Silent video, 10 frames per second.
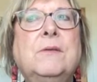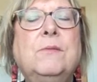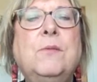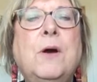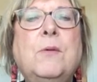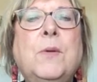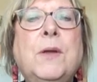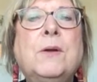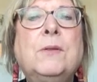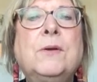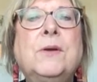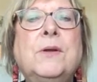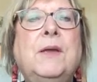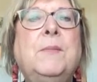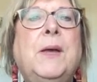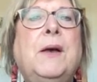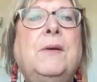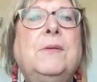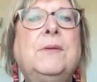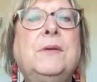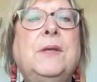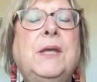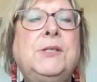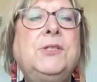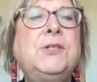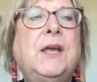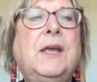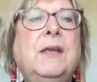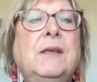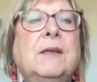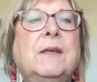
what we are learning about each day.